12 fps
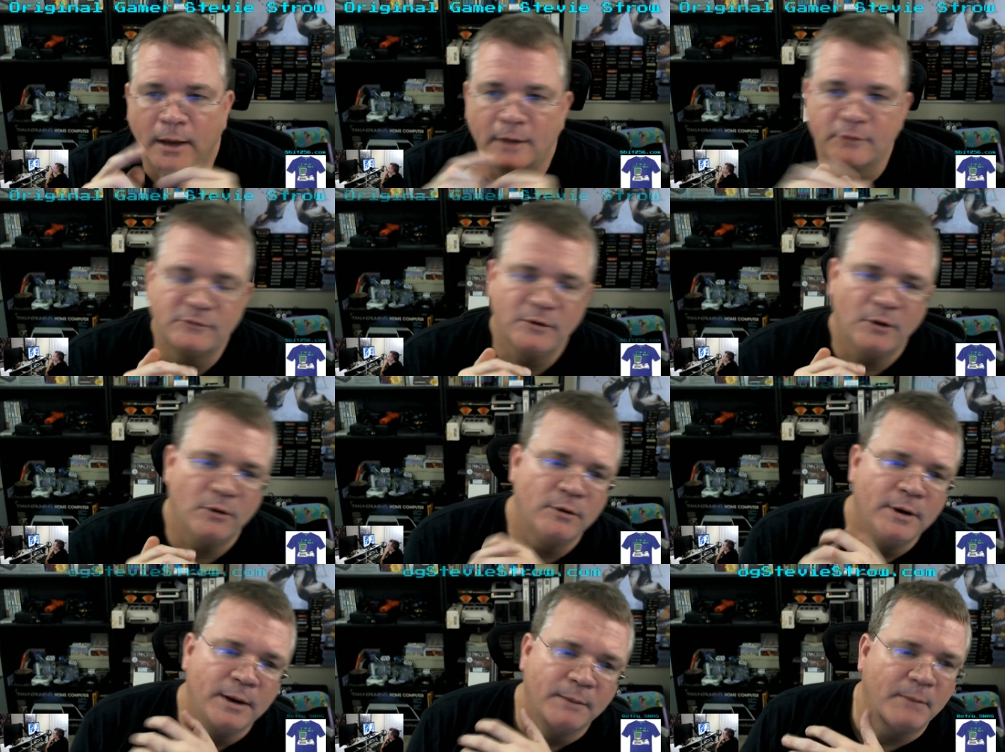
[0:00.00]
And
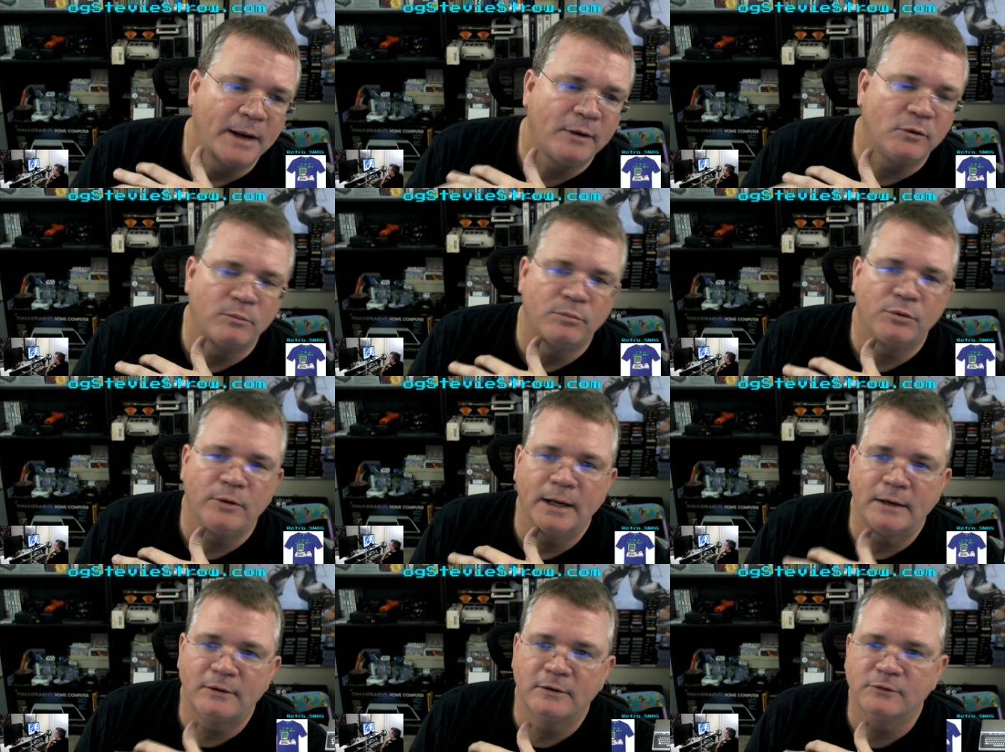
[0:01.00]
so Michael
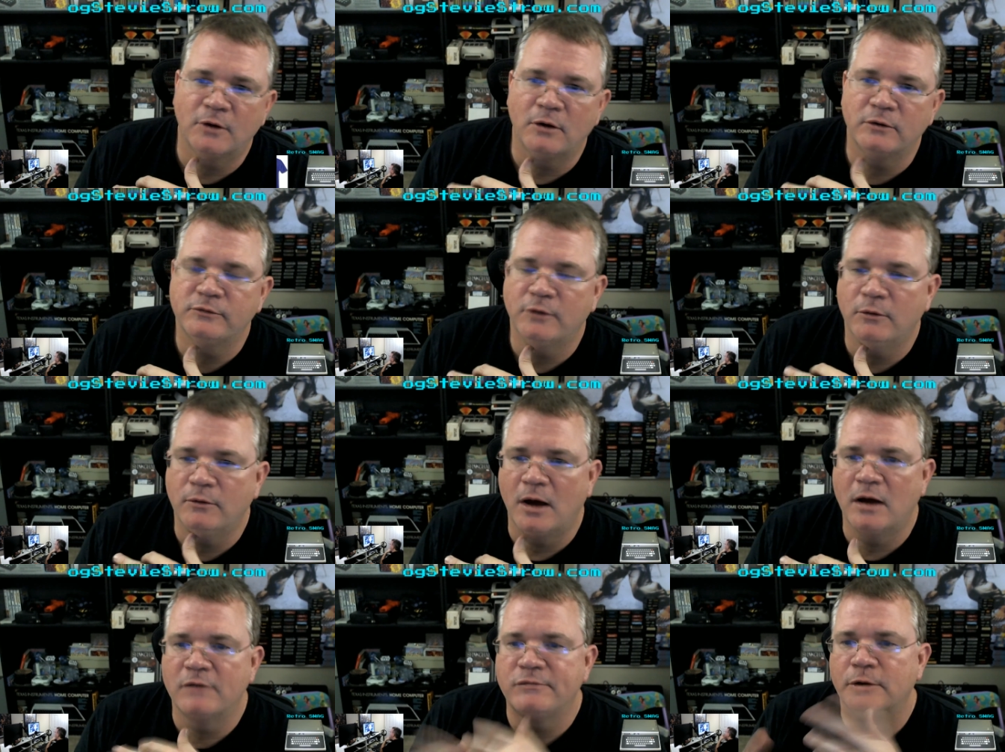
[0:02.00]
Brant is also
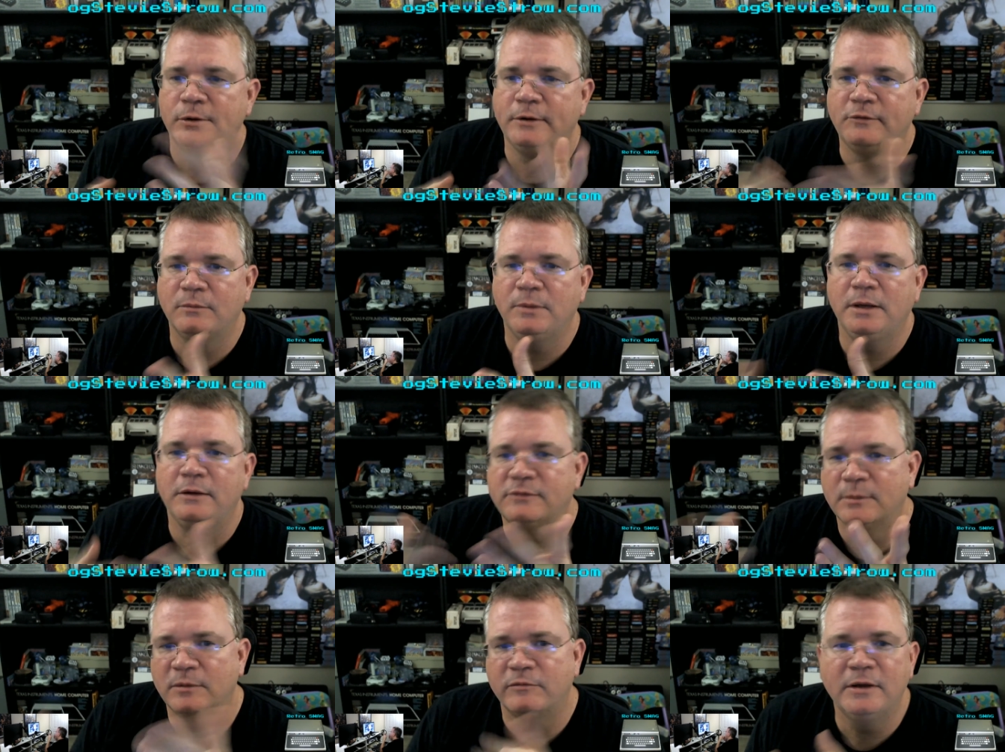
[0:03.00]
offloading to me
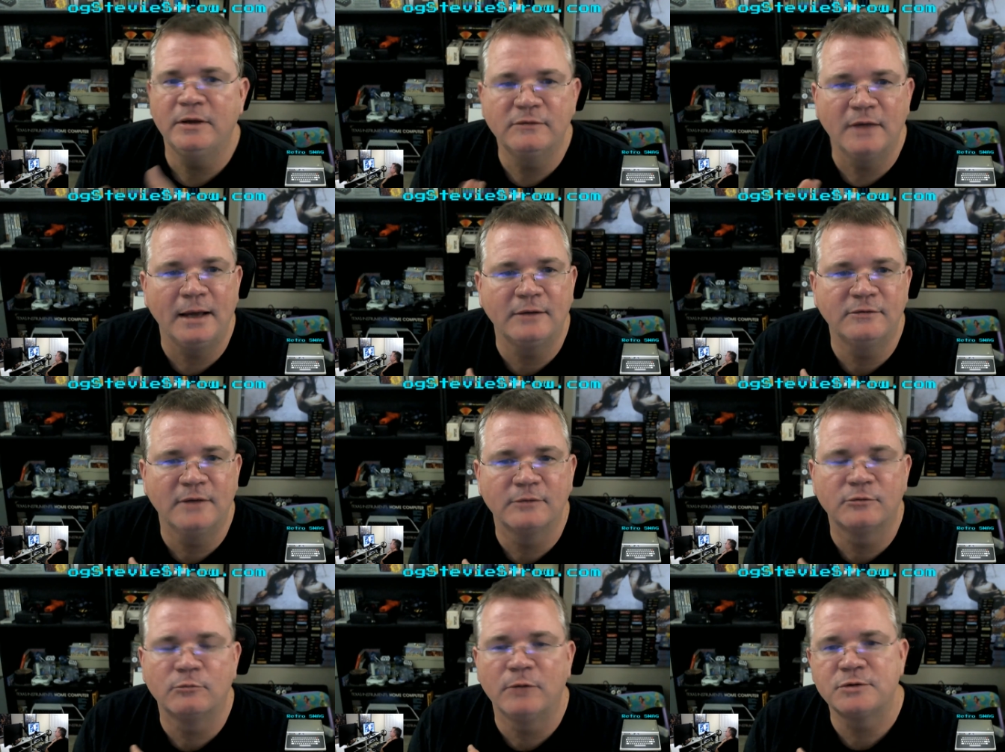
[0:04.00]
some of his
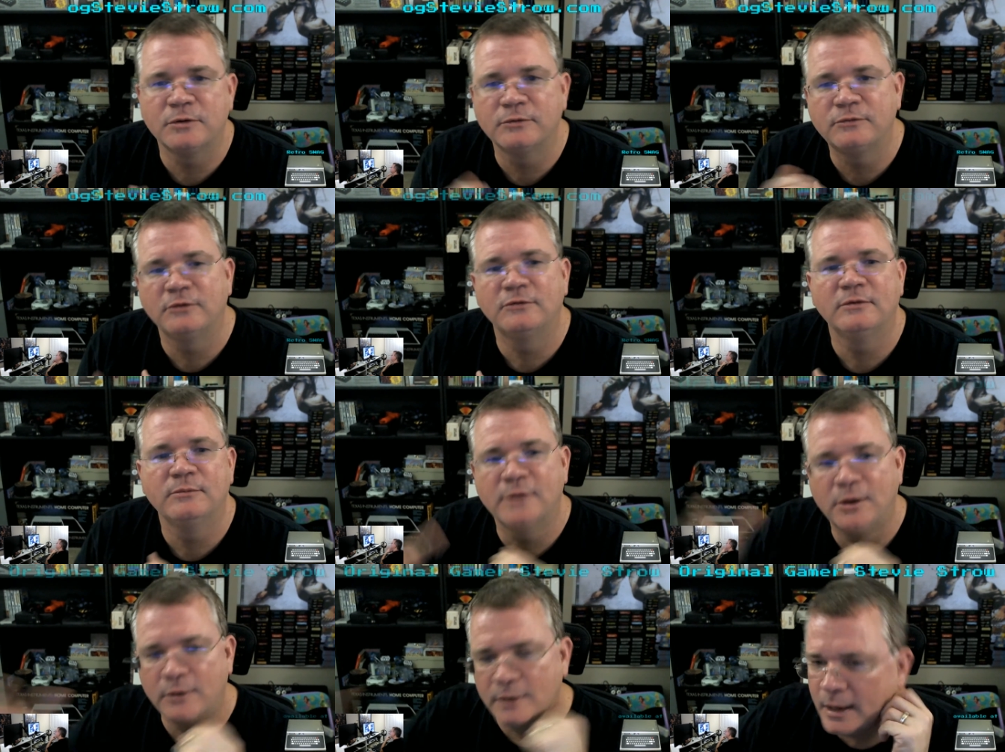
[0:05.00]
excess retro systems
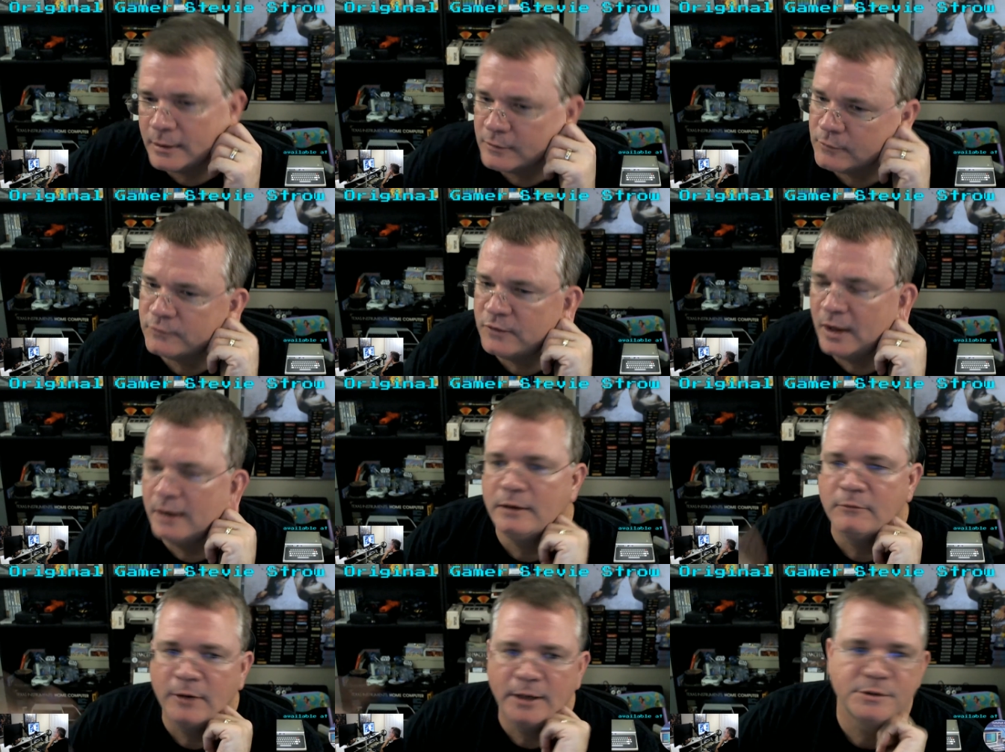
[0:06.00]
that are not
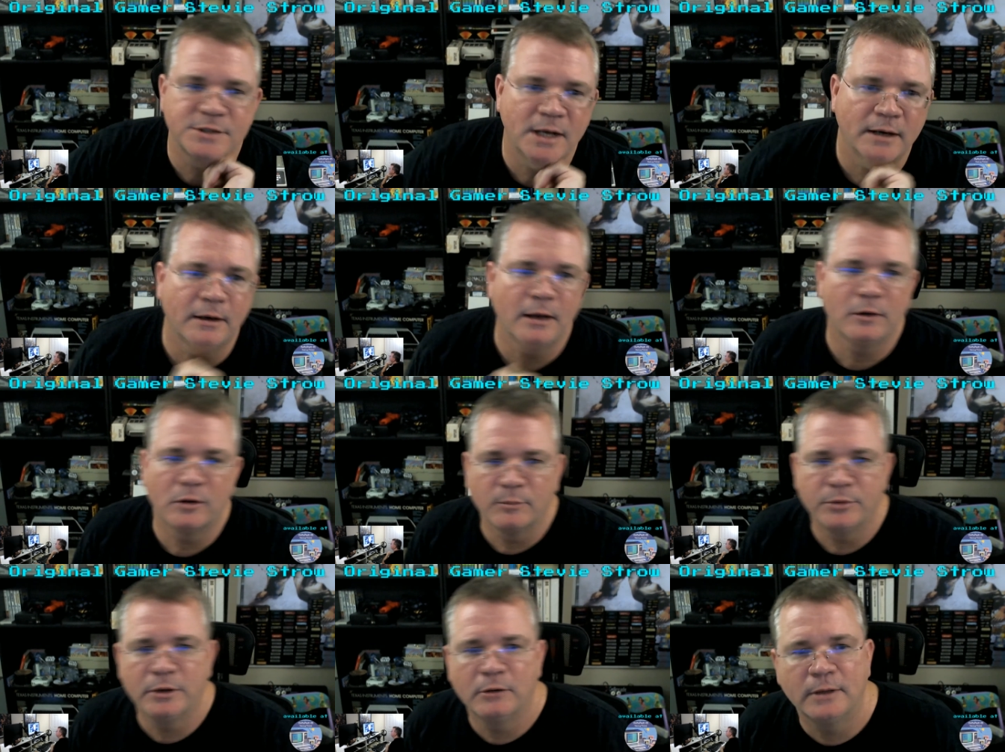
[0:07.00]
Tandy, Radio Shack, Color
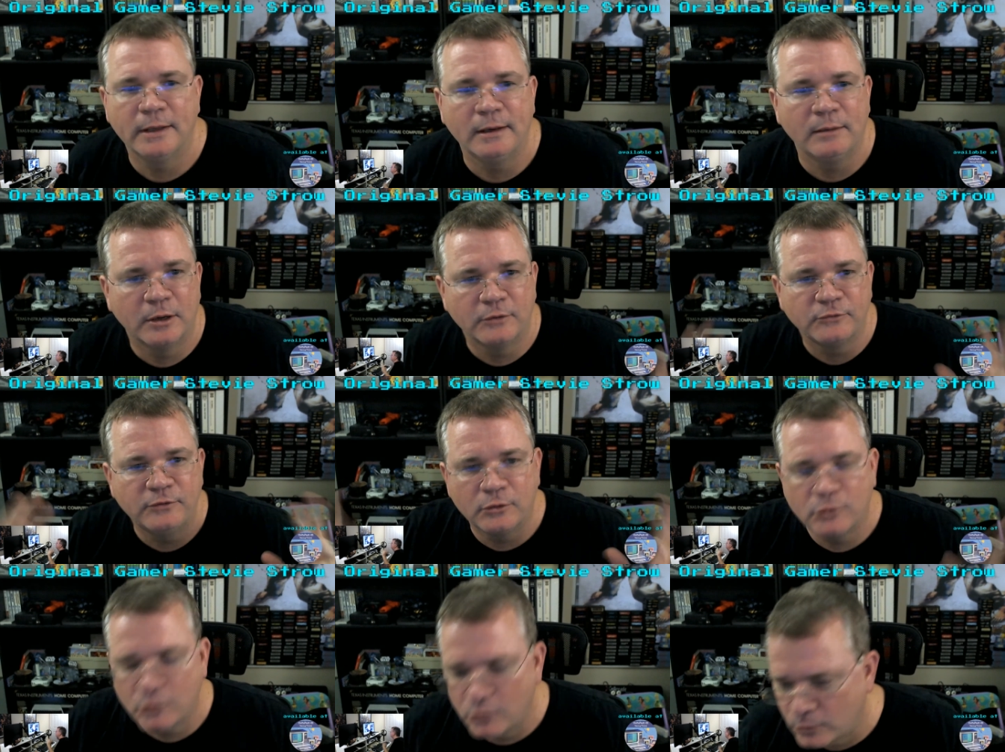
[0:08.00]
Computer related, but are
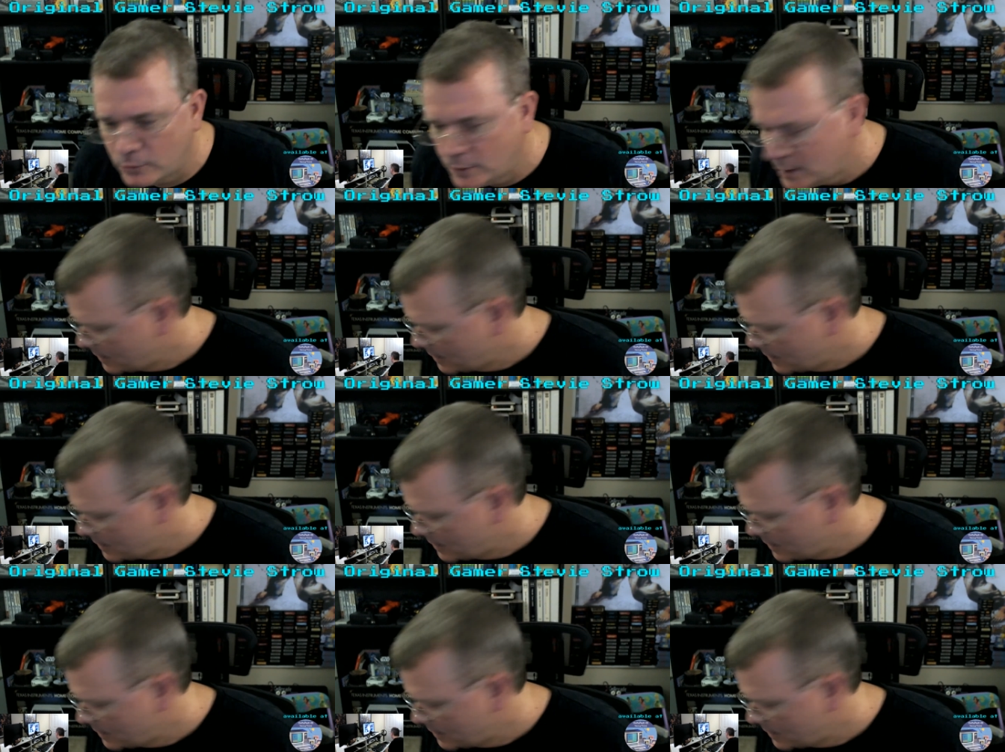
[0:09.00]
still cool